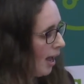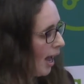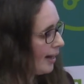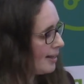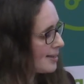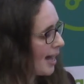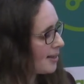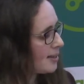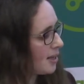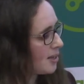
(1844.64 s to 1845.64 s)
And he
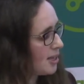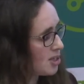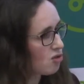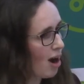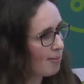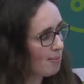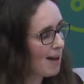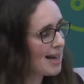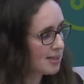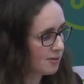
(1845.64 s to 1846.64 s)
said that he described the
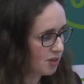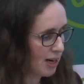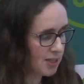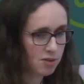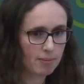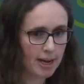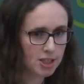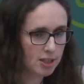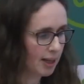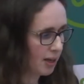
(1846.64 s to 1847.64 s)
massive
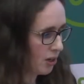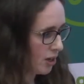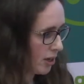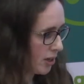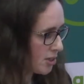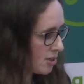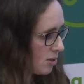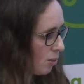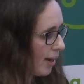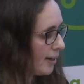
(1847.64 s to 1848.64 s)
transformation that occurred.
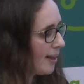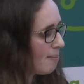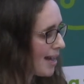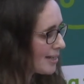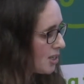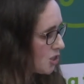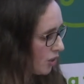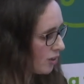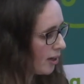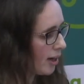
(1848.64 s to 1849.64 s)
So when they met each
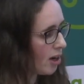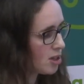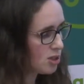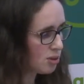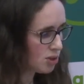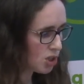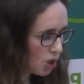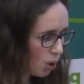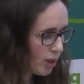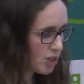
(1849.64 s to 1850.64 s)
other and got to
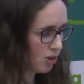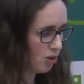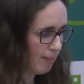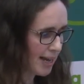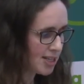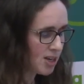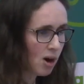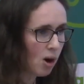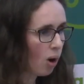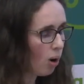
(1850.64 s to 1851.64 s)
know each other a bit,
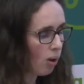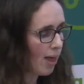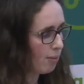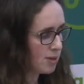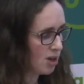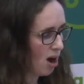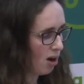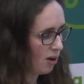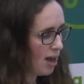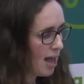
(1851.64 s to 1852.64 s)
all that was
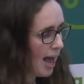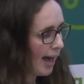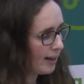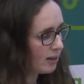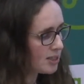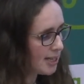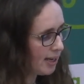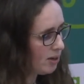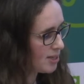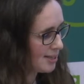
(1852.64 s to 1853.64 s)
gone. And it
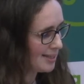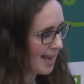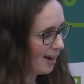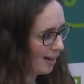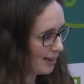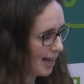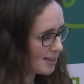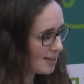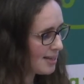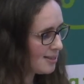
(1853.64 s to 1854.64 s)
continued to stay like
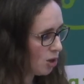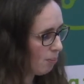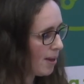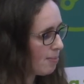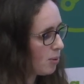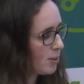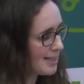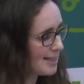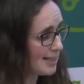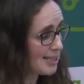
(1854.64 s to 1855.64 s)
that. These young people would
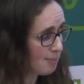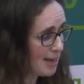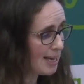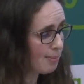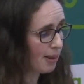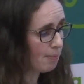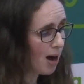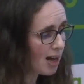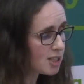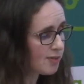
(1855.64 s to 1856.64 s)
still speak about the
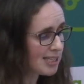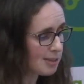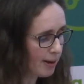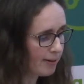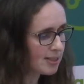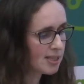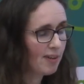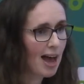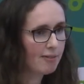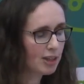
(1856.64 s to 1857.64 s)
positive experiences of
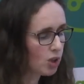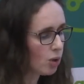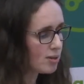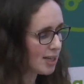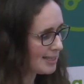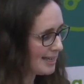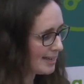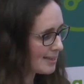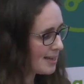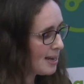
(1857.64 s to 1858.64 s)
having those
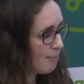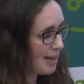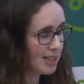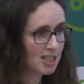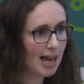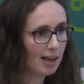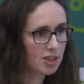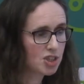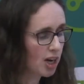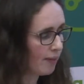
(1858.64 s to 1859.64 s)
ideas being
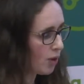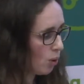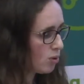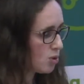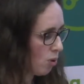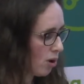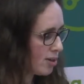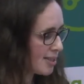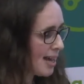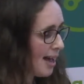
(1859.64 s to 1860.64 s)
challenged, and those
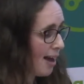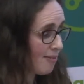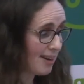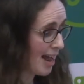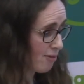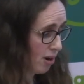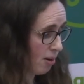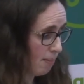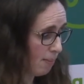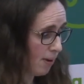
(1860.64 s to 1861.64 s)
words have never
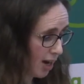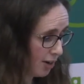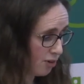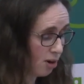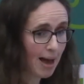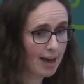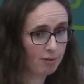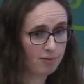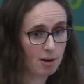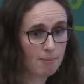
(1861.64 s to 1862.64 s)
come out
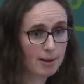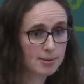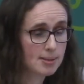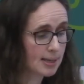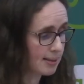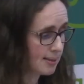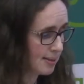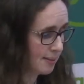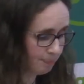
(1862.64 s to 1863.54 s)
of their mouths since.